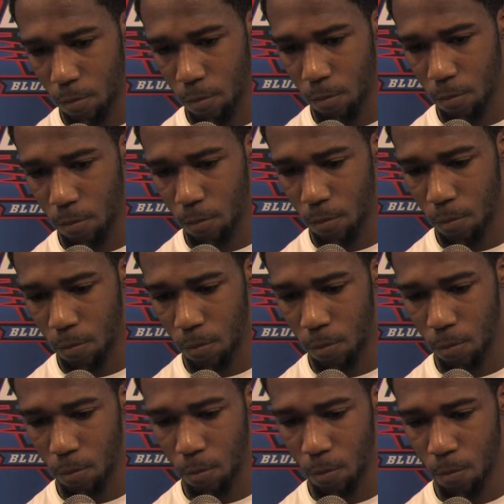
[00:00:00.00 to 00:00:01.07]
like you to pick up a
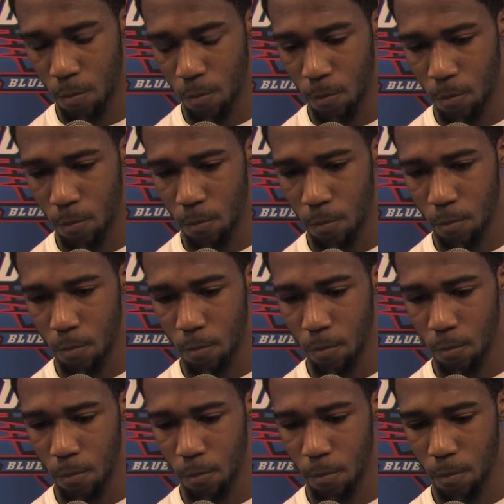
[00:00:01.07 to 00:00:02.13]
little bit of the slack and
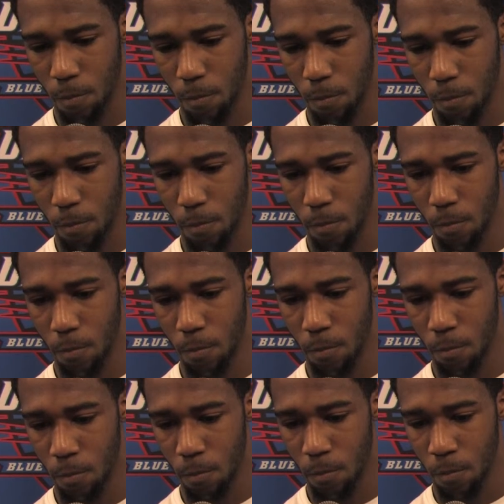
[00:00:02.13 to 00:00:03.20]
do some of the things that
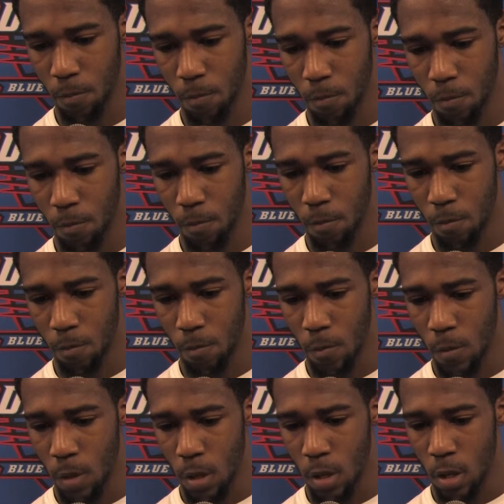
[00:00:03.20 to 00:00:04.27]
Brandon does out there?
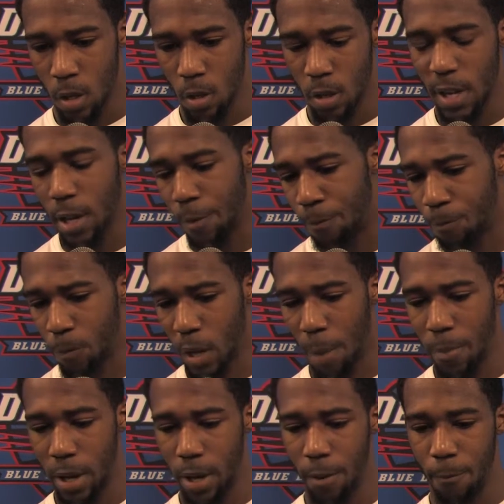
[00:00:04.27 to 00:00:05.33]
Yeah, I
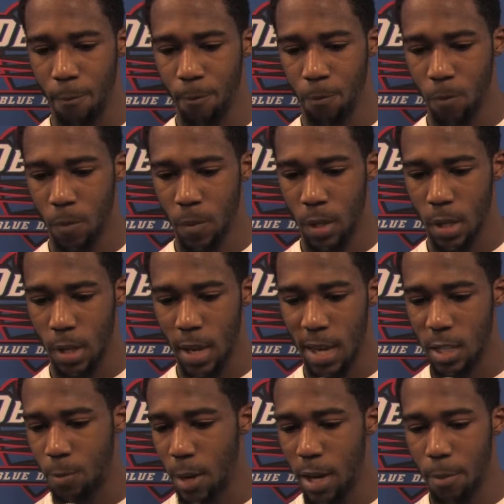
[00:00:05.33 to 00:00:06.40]
mean,
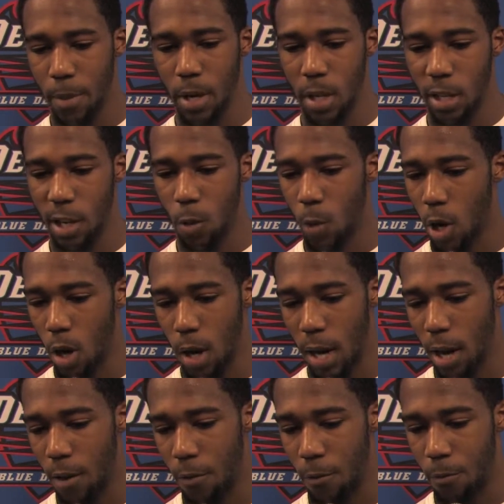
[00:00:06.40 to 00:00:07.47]
as Brandon being a leader, we all
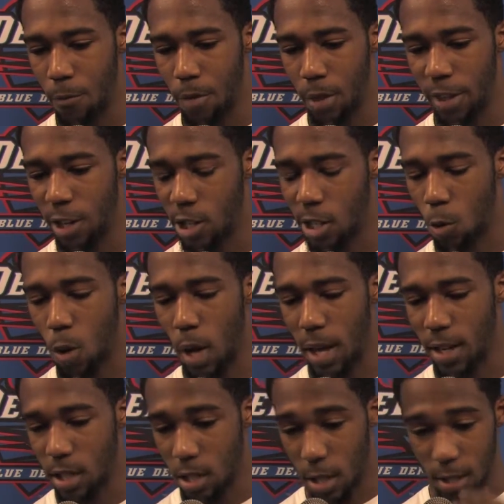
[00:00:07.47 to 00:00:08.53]
have leadership
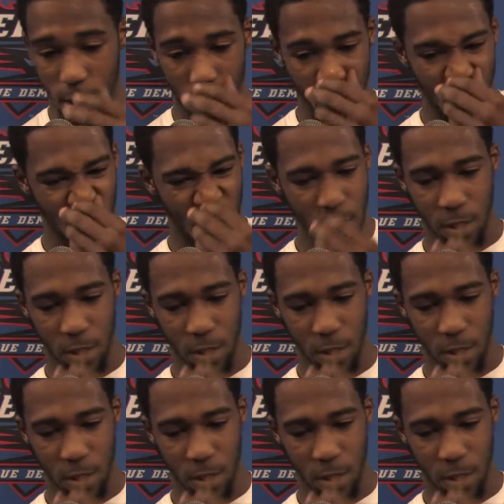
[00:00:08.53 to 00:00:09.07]
qualities in ourselves. So I